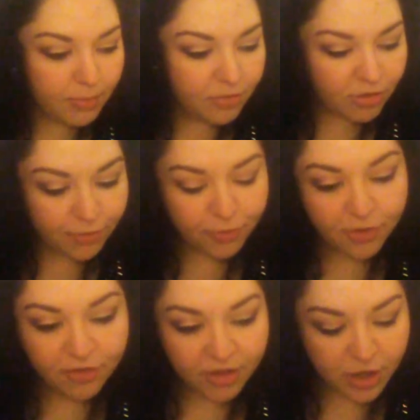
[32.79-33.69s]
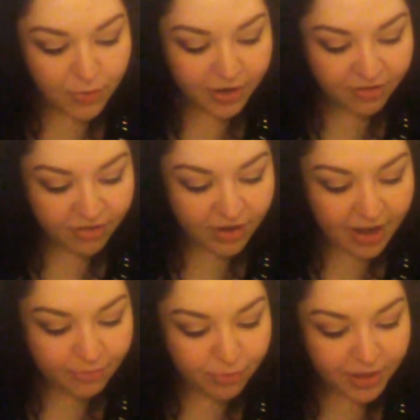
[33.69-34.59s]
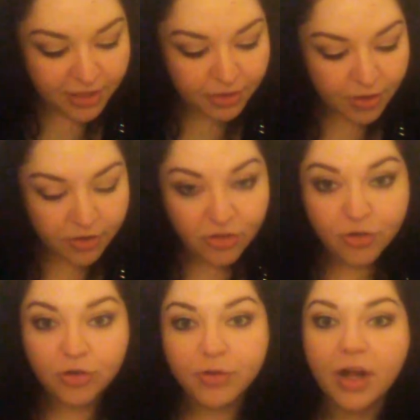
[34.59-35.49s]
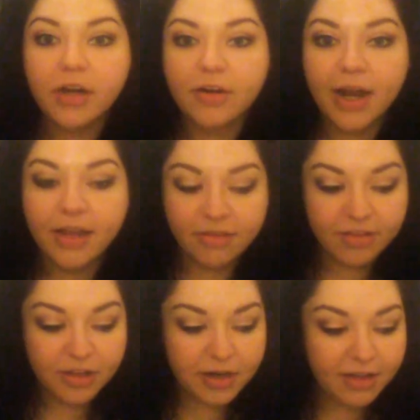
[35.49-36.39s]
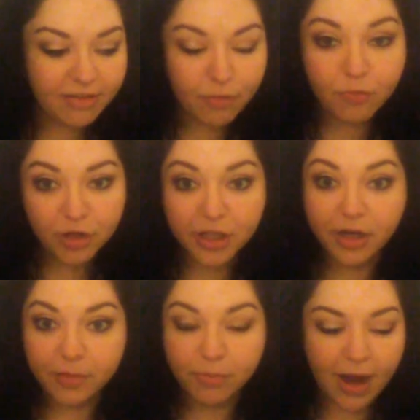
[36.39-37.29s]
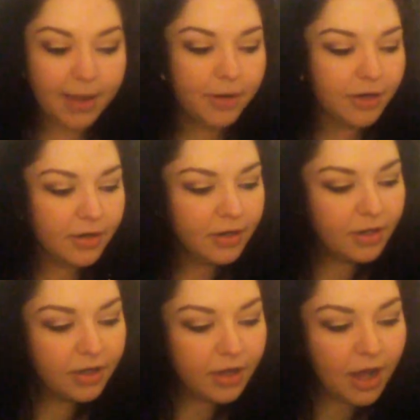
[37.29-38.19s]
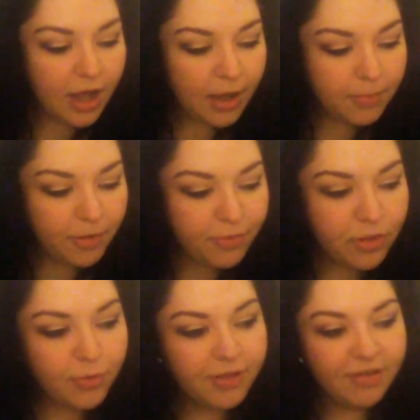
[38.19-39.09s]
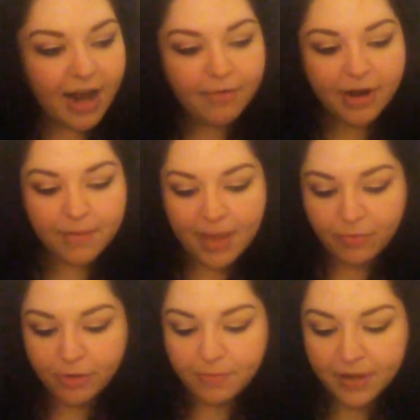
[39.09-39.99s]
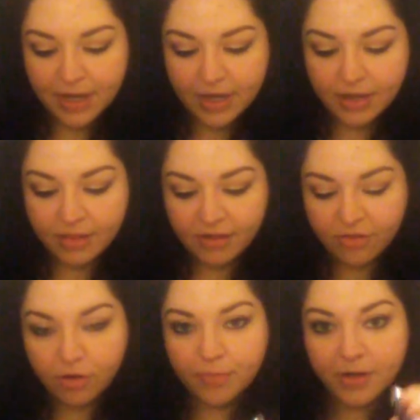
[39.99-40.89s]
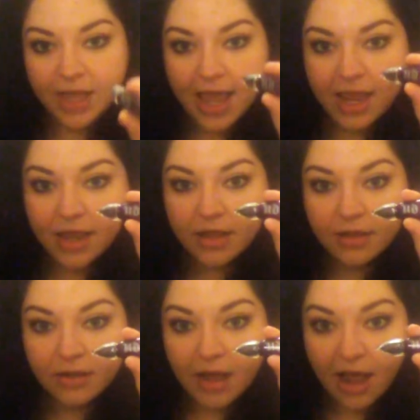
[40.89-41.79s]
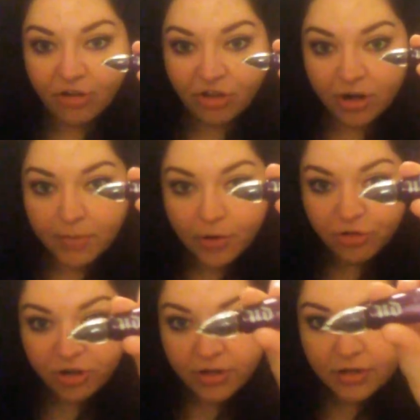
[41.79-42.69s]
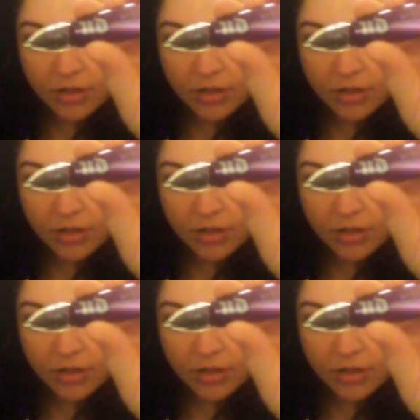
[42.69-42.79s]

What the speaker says: So the first thing you want to start off with to do an under eye concealer is a really good primer. A few of the ones that I recommend would be this Urban Decay eyeshadow potion.